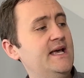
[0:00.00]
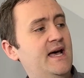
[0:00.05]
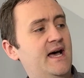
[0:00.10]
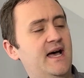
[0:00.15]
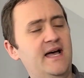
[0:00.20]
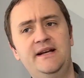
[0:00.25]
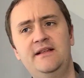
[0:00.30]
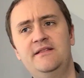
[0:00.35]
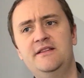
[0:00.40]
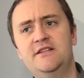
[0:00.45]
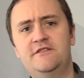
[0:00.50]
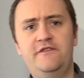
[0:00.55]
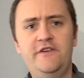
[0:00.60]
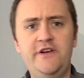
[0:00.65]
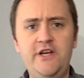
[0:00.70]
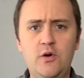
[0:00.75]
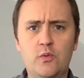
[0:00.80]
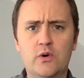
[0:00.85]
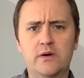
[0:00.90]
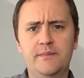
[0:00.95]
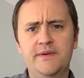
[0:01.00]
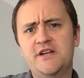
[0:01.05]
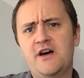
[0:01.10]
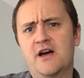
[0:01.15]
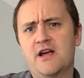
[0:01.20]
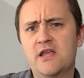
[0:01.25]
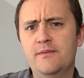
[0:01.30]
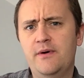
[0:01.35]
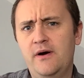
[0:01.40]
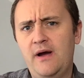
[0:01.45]
Uh, and in this video, we're going to be
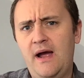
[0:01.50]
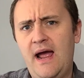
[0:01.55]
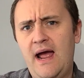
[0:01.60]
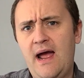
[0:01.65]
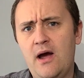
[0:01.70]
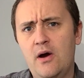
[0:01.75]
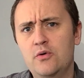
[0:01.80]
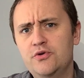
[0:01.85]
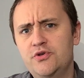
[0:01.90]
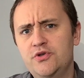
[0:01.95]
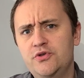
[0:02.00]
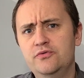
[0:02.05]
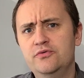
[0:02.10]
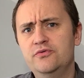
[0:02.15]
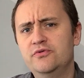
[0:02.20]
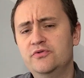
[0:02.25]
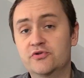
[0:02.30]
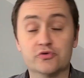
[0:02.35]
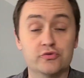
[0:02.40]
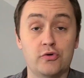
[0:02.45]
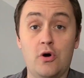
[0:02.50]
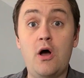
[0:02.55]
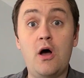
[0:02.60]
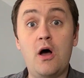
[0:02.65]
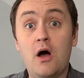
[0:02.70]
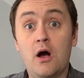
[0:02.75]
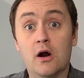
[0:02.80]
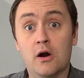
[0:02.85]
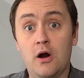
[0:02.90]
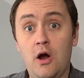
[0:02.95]
talking about how to
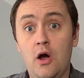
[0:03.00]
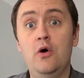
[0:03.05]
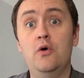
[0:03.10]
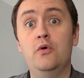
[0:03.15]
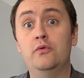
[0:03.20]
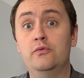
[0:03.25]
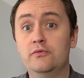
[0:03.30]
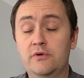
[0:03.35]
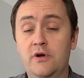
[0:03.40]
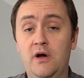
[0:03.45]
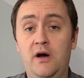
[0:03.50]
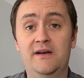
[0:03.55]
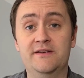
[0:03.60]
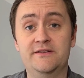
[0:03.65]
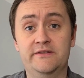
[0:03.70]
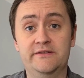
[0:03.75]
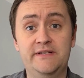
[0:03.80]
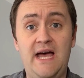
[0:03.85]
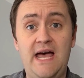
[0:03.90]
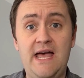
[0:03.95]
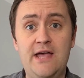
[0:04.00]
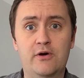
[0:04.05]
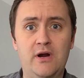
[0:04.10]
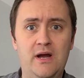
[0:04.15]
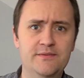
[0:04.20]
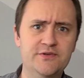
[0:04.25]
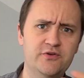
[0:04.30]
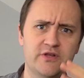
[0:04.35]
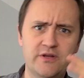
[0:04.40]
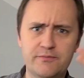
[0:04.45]
draw our own causal
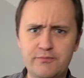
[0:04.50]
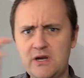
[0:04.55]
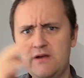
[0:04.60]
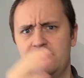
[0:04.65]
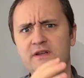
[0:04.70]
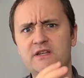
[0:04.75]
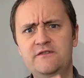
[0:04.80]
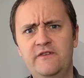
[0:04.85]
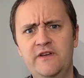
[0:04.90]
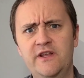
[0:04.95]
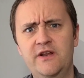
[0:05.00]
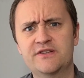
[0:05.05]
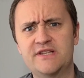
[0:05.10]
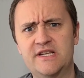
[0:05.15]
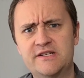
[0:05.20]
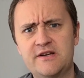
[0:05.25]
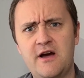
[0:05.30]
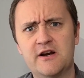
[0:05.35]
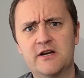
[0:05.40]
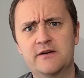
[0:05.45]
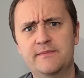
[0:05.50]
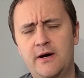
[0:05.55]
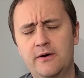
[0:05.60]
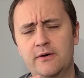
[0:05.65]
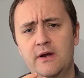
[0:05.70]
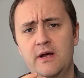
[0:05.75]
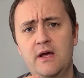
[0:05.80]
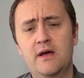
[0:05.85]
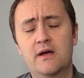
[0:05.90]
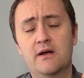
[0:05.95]
diagrams. So in the previous videos, I talked
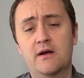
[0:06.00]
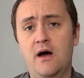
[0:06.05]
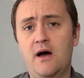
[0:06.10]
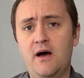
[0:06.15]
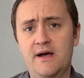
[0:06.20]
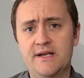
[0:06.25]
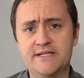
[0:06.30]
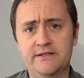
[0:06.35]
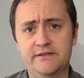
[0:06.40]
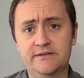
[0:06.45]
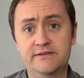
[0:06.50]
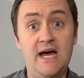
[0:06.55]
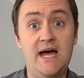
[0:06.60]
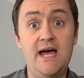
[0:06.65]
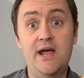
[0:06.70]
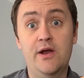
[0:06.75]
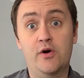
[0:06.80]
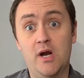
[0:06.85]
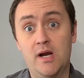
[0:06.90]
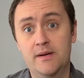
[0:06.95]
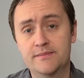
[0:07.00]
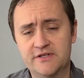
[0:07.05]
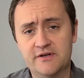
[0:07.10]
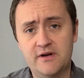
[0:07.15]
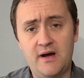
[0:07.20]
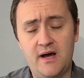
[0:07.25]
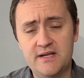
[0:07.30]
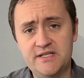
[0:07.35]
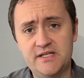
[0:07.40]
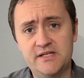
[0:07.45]
about causal diagrams. And
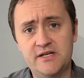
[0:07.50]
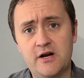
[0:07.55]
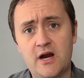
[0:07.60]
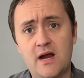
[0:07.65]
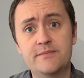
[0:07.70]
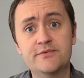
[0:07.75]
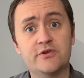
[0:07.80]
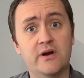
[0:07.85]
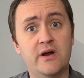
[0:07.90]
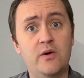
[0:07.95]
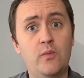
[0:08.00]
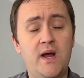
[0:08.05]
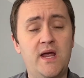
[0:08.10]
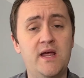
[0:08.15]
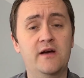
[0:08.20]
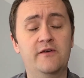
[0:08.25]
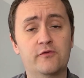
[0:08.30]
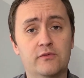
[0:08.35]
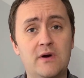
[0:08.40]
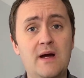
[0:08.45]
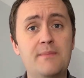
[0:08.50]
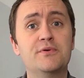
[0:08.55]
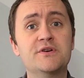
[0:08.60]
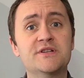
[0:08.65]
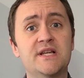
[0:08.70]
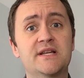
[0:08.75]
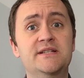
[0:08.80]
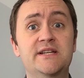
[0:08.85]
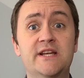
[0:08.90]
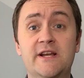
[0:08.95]
causal diagrams are a way of
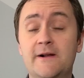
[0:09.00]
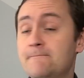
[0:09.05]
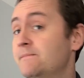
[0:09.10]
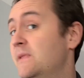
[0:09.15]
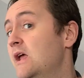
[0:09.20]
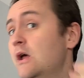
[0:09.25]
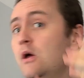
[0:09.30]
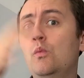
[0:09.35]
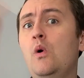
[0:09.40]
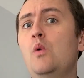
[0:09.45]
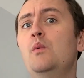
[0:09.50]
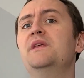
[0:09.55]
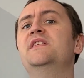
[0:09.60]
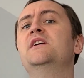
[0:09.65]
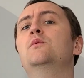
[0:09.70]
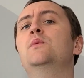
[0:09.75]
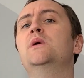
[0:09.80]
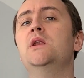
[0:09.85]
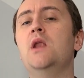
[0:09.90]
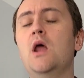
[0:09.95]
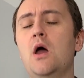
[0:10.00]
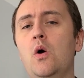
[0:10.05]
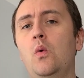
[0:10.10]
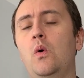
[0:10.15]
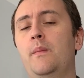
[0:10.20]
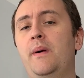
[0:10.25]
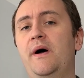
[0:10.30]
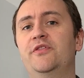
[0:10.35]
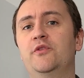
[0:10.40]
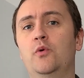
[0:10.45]
representing what we think we know
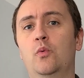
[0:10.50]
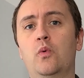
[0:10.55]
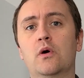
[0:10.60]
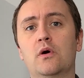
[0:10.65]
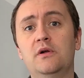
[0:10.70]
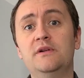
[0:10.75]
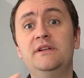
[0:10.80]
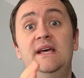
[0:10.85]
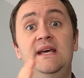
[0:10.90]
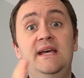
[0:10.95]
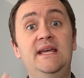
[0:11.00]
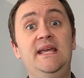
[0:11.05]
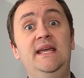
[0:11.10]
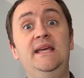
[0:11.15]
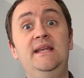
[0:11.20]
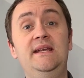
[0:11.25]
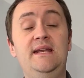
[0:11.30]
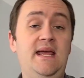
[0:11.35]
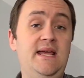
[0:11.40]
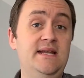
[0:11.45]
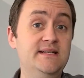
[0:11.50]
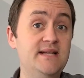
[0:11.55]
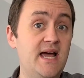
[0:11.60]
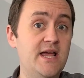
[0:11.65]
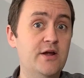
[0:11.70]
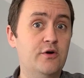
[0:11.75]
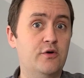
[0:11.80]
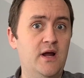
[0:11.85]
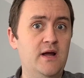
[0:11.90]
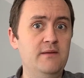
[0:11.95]
about the world in a
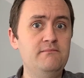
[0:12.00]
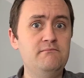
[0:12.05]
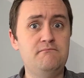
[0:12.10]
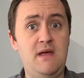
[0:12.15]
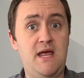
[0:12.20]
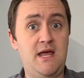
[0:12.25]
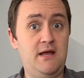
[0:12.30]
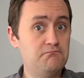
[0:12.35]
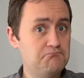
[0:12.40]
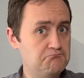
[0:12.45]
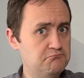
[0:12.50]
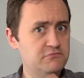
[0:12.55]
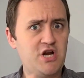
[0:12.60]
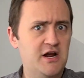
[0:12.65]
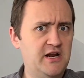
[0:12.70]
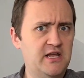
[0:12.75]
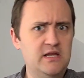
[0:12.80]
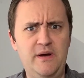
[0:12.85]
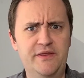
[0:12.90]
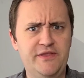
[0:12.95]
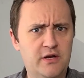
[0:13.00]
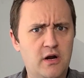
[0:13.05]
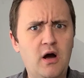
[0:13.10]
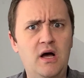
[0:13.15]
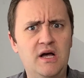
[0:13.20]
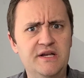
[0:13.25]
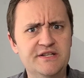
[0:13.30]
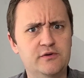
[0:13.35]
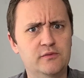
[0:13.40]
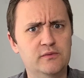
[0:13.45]
diagram and talking about the
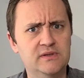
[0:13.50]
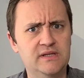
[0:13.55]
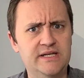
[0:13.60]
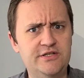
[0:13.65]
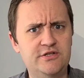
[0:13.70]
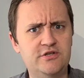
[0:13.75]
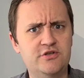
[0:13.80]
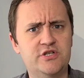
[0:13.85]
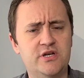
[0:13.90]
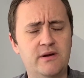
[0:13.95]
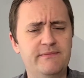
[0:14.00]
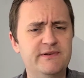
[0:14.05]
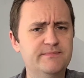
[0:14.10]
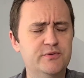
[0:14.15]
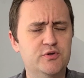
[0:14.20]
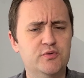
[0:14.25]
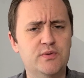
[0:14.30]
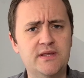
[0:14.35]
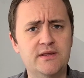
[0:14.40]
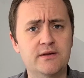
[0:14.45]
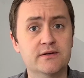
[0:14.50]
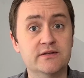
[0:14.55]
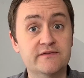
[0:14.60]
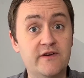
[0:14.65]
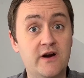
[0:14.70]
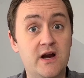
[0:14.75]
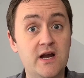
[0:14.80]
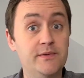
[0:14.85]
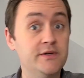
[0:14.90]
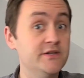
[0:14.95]
causal relationships between those
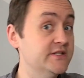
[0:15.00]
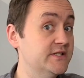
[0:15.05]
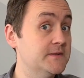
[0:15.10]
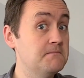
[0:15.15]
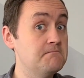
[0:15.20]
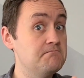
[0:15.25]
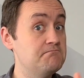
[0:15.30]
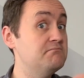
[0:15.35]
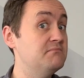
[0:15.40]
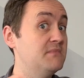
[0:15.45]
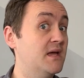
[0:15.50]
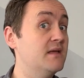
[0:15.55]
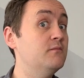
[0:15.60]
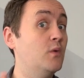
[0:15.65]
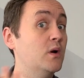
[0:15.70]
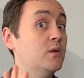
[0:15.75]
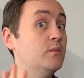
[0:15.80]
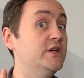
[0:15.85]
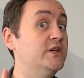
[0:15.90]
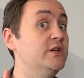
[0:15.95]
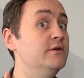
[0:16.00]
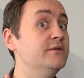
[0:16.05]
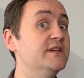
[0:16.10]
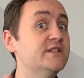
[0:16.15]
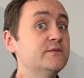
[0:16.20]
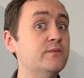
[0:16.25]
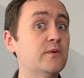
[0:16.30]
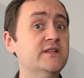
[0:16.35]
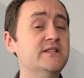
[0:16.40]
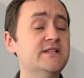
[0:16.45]
variables and when we do
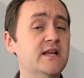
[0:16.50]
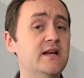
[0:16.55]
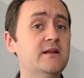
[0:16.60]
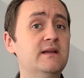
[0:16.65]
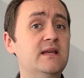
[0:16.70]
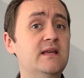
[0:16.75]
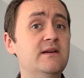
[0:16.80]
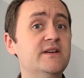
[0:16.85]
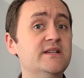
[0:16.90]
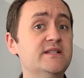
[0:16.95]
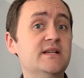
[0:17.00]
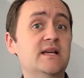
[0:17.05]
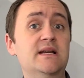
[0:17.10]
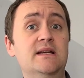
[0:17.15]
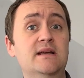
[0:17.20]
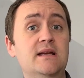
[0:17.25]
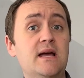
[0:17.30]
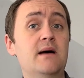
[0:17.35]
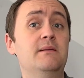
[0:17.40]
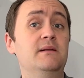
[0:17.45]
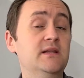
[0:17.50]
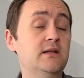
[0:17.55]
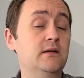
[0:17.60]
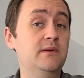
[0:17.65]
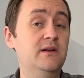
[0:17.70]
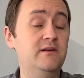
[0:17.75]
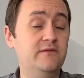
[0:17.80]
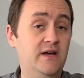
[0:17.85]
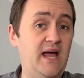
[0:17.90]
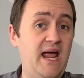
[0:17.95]
this, it's going to give us a, a little
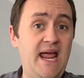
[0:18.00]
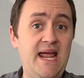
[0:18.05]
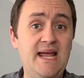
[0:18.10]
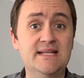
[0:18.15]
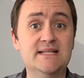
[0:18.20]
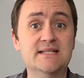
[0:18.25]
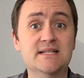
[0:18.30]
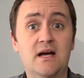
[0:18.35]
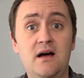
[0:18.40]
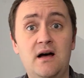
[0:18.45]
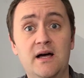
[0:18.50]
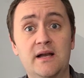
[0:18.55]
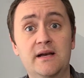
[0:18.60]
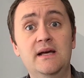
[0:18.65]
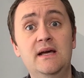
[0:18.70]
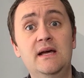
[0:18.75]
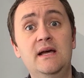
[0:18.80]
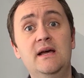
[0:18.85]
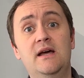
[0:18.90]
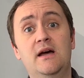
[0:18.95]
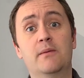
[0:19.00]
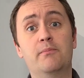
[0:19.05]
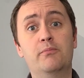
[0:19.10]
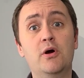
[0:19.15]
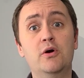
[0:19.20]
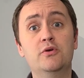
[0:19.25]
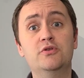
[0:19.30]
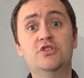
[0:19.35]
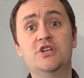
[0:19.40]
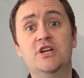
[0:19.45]
bit of a hands-on
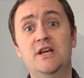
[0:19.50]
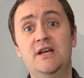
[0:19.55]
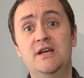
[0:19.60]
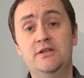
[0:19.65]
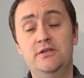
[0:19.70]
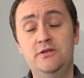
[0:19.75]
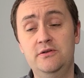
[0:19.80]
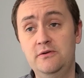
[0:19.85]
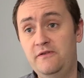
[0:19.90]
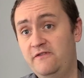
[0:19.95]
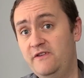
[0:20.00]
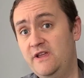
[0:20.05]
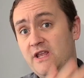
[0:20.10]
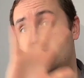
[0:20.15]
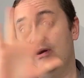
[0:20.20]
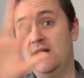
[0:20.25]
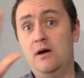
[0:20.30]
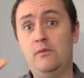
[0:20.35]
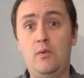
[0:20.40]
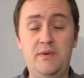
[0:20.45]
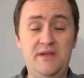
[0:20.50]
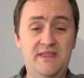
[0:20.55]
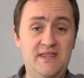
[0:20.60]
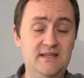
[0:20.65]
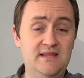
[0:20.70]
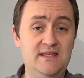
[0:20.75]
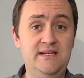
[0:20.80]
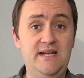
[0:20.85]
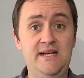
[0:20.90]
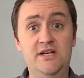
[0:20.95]
approach to figuring out what we
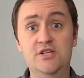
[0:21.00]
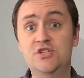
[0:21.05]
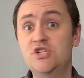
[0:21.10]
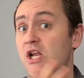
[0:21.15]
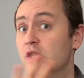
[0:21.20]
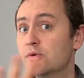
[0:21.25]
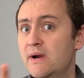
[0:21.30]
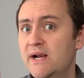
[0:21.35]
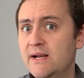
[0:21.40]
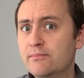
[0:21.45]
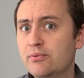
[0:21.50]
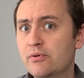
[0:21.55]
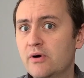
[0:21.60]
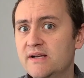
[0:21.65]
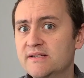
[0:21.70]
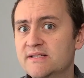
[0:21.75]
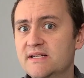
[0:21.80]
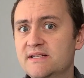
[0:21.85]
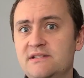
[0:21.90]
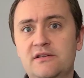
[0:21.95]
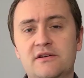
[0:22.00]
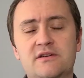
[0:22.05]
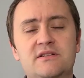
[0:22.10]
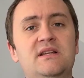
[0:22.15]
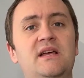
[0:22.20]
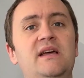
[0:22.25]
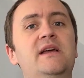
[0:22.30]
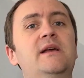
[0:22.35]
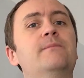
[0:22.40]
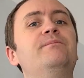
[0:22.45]
think the data generating process looks
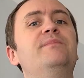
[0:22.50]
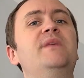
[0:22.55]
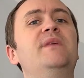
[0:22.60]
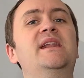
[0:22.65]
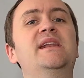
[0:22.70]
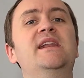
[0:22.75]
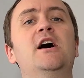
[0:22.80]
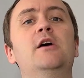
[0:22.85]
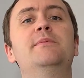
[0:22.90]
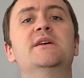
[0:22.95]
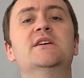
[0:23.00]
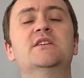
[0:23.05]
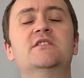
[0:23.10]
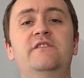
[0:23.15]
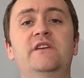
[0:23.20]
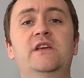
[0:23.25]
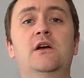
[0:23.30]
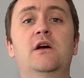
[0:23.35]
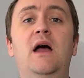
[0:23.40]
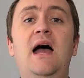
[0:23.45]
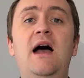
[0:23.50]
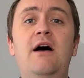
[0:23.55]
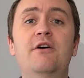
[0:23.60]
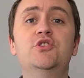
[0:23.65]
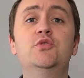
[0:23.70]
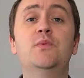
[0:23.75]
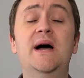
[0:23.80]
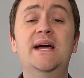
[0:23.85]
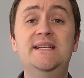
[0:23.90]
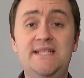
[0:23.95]
like and in helping us figure out how
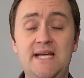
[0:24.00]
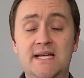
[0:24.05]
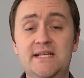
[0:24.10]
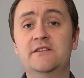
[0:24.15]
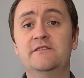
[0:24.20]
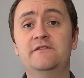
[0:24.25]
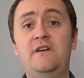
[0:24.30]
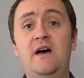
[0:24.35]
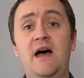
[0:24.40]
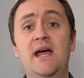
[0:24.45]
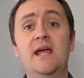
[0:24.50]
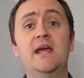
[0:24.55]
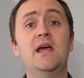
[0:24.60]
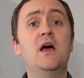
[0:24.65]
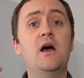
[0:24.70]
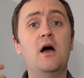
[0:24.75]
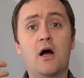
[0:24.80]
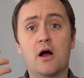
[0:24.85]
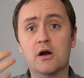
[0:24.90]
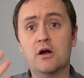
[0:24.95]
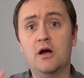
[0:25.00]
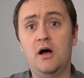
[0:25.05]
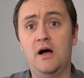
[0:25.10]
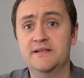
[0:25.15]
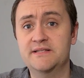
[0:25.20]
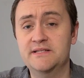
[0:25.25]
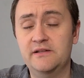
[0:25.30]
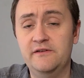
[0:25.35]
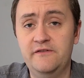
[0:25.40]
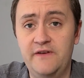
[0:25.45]
to identify our
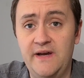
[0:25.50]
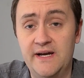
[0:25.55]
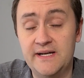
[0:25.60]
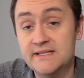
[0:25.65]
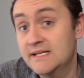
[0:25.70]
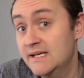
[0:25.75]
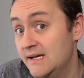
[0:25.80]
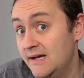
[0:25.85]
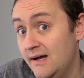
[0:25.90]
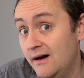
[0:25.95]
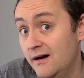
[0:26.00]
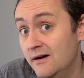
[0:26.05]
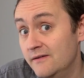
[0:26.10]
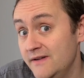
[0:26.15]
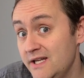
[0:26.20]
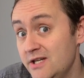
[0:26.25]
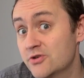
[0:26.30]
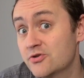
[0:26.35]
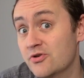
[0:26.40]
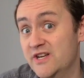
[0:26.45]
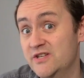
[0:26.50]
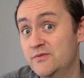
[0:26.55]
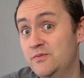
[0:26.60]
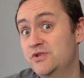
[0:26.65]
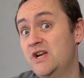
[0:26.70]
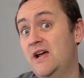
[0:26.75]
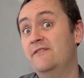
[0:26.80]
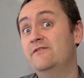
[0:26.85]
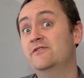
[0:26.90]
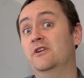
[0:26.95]
causal effect of interest,
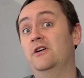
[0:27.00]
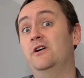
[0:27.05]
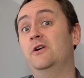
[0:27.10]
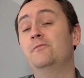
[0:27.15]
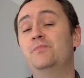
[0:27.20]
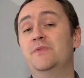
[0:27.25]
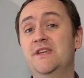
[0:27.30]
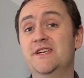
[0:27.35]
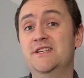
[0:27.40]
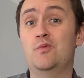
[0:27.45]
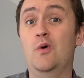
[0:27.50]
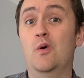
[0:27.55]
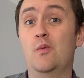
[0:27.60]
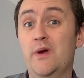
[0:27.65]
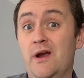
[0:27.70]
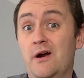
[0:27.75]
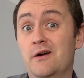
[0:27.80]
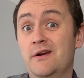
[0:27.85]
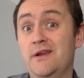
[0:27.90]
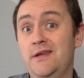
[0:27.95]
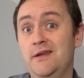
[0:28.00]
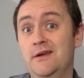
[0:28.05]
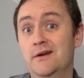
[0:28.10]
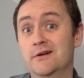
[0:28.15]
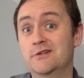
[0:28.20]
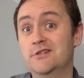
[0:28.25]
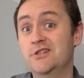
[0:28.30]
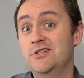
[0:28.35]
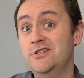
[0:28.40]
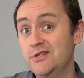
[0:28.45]
which after all is what we are here
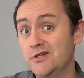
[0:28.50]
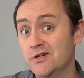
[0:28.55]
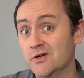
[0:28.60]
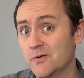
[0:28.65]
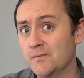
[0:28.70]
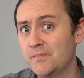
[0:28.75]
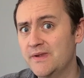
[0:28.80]
to do.